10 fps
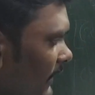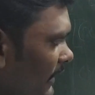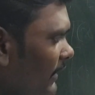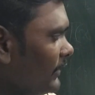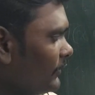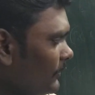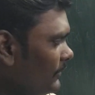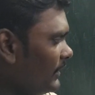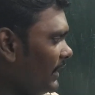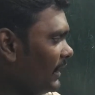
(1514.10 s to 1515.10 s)
Here
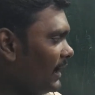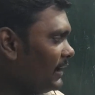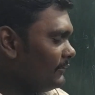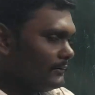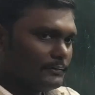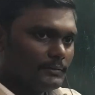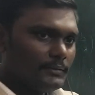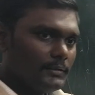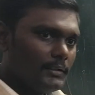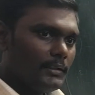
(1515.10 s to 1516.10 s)
also they have
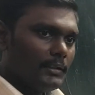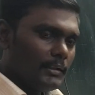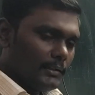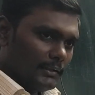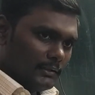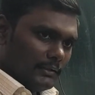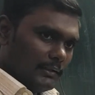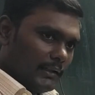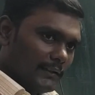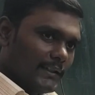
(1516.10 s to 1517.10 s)

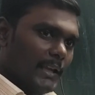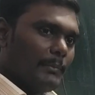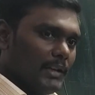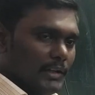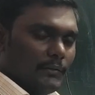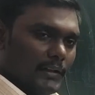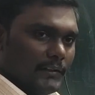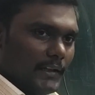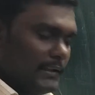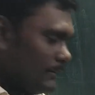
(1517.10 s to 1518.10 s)
same and
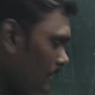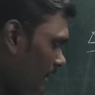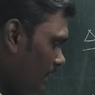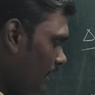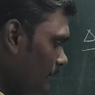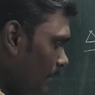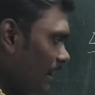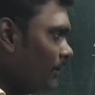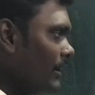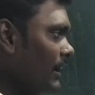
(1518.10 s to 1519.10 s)
different signs, but in this
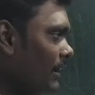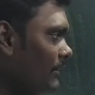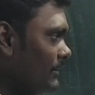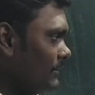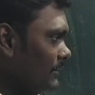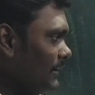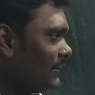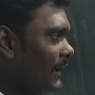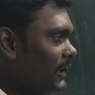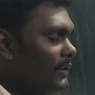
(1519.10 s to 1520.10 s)
particular interval,
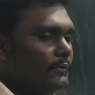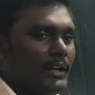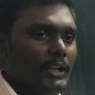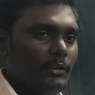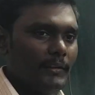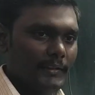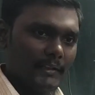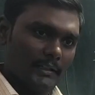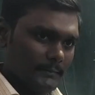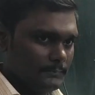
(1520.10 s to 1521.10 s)
this kind of value
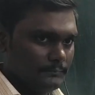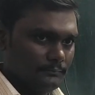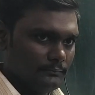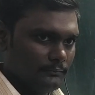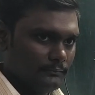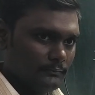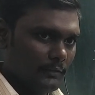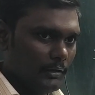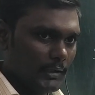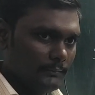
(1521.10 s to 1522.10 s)
restricted.
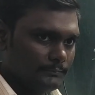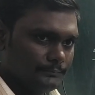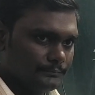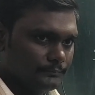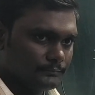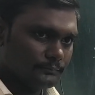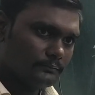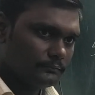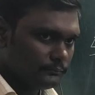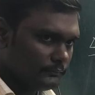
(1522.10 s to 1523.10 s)
Okay,
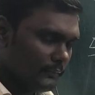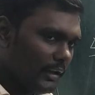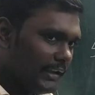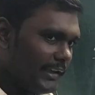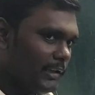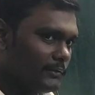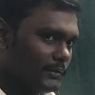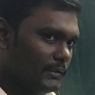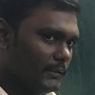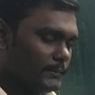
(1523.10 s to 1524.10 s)
any
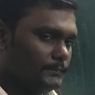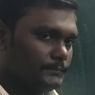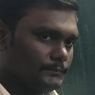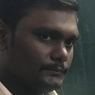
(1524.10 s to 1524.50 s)
doubts on this?